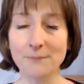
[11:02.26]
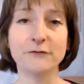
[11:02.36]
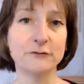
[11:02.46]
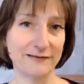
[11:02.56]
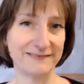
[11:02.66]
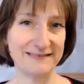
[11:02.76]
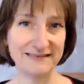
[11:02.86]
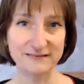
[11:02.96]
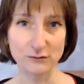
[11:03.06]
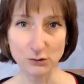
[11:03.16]
The Stress
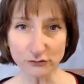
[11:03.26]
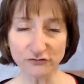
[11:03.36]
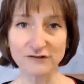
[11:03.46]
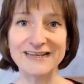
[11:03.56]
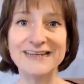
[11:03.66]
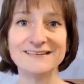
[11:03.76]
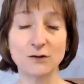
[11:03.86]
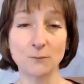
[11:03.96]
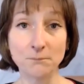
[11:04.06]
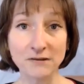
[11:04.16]
Eating Solution, is
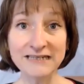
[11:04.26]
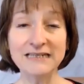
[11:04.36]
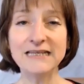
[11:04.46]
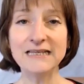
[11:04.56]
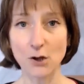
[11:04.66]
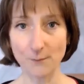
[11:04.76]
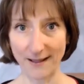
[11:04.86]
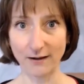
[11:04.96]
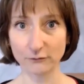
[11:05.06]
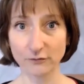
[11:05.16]
completely
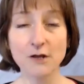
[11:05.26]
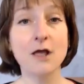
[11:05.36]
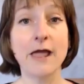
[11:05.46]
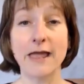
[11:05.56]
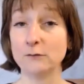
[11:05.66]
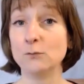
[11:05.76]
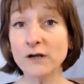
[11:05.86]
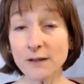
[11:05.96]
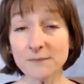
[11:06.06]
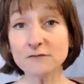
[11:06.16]
about. And
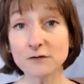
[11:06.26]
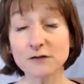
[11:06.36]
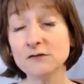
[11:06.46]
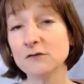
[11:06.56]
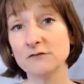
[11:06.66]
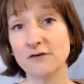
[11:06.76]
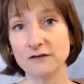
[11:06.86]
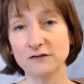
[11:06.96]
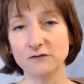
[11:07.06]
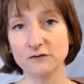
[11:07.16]
what I'm going to
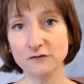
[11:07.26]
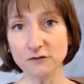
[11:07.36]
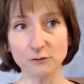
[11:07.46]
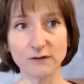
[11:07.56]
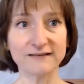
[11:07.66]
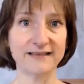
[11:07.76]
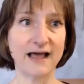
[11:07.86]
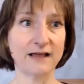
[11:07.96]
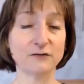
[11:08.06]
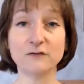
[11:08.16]
invite you to do is
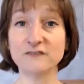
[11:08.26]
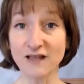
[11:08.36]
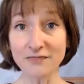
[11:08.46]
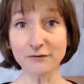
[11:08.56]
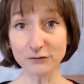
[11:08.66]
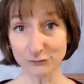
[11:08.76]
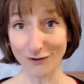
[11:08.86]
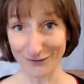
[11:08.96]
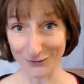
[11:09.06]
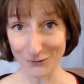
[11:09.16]
that to scan the
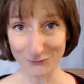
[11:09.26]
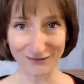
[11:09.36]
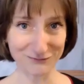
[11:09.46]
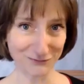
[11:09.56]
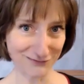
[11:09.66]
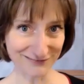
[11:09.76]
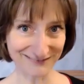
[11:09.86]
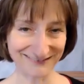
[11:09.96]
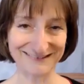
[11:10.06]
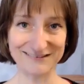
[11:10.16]
QR code that you're going
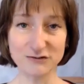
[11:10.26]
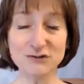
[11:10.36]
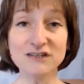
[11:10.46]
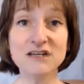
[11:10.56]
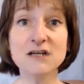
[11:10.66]
to see soon,